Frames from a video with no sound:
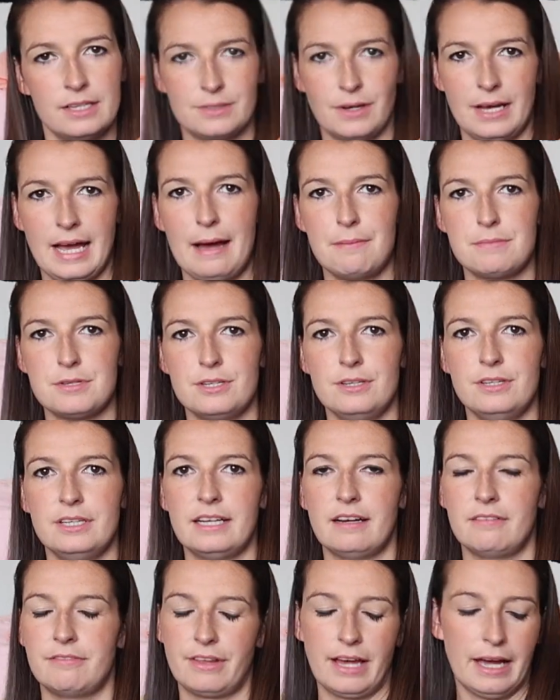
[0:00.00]
So I
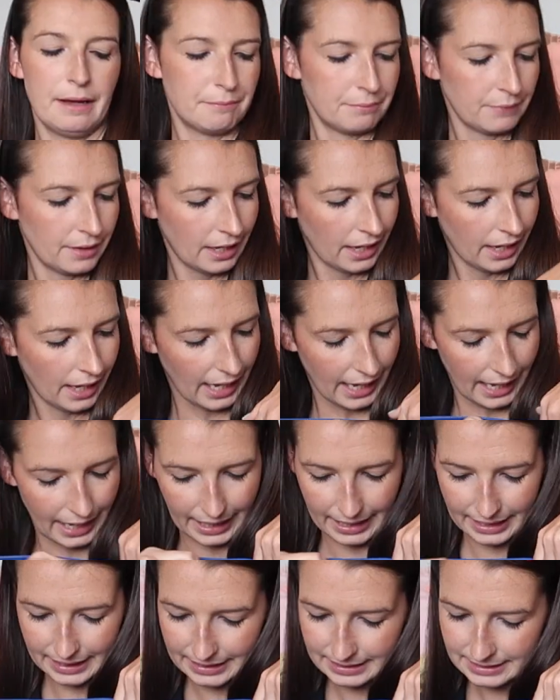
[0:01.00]
absolutely love that,
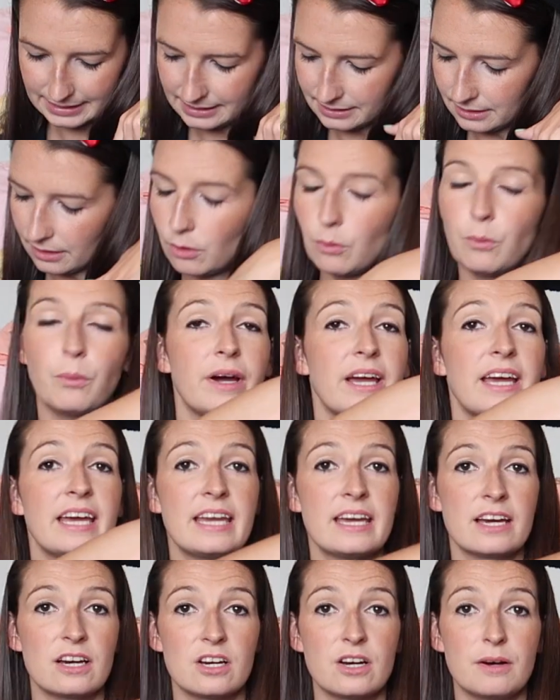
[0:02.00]
and
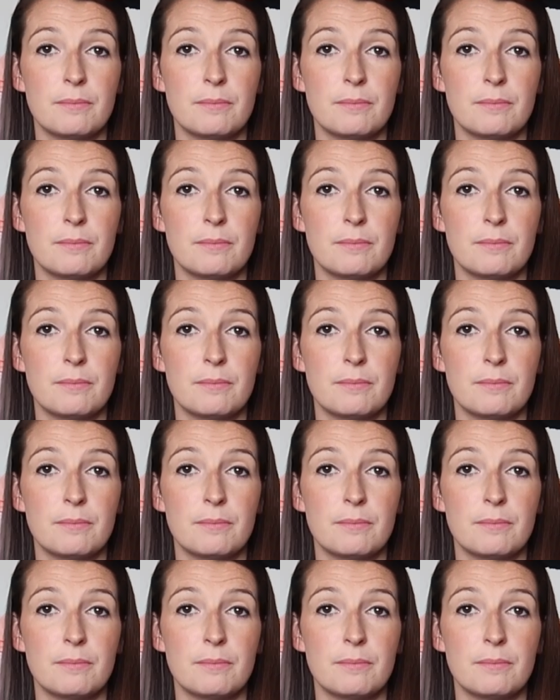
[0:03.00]
we